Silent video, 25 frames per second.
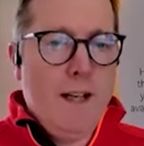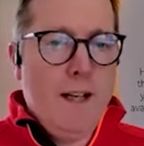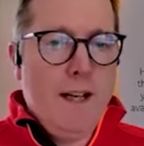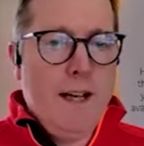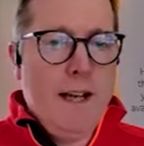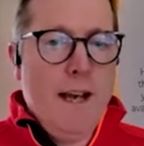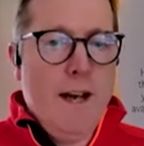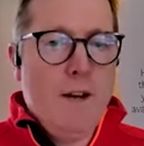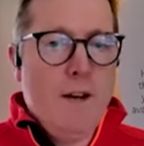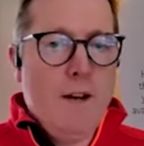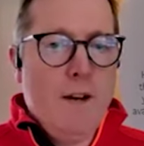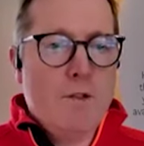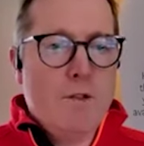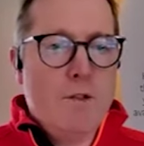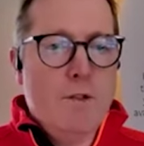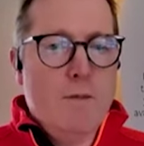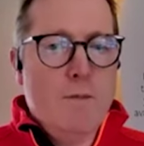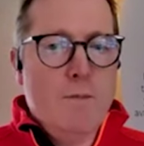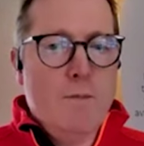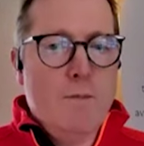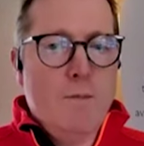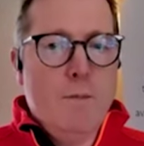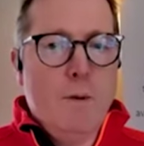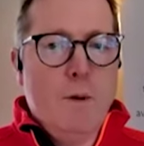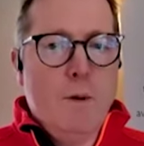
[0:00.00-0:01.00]
We can
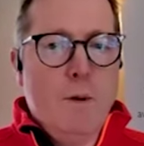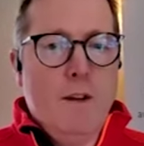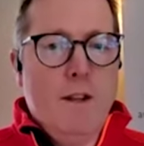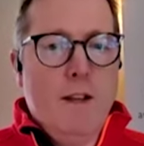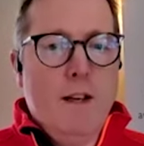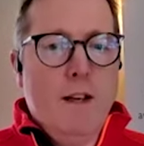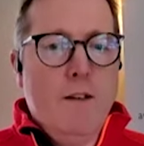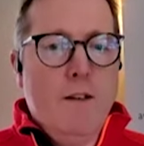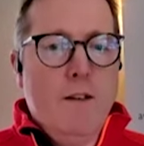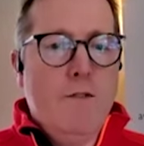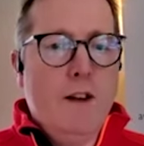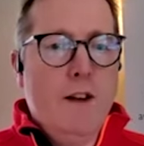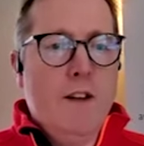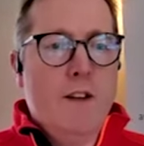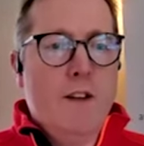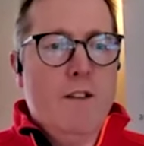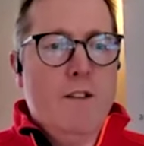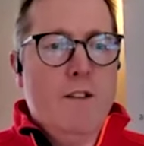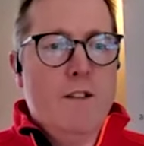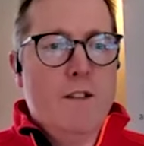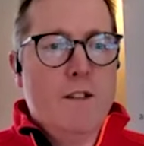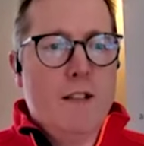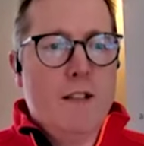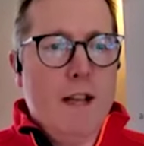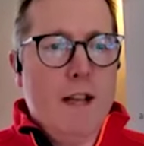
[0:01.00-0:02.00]
now put their
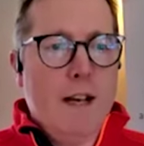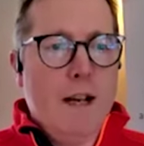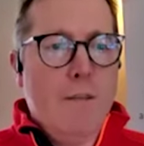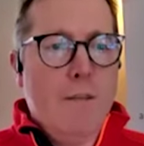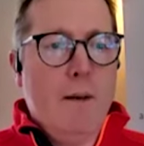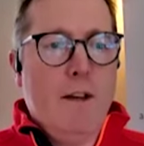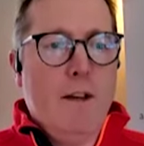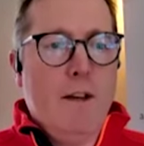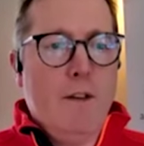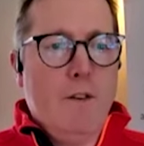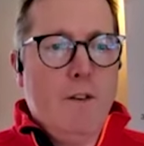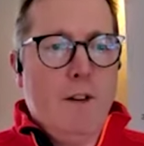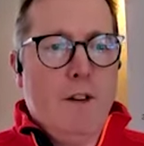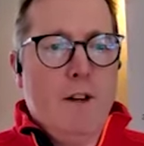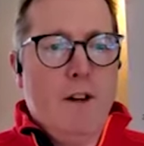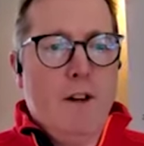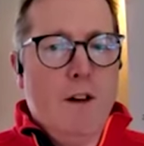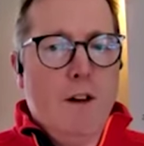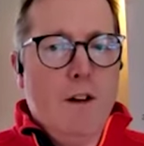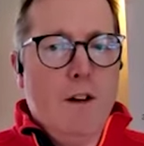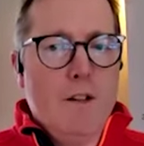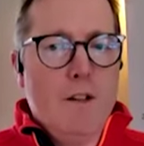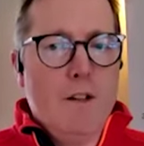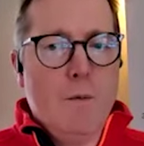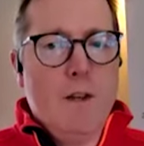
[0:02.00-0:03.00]
funds
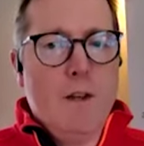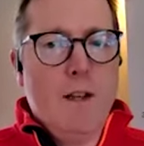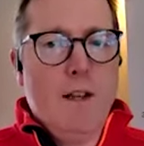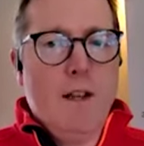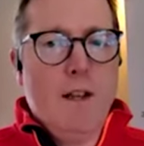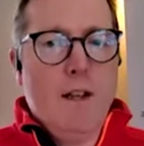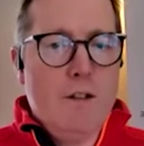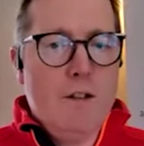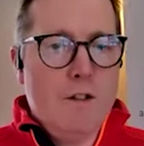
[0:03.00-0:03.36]
dynamically on the card.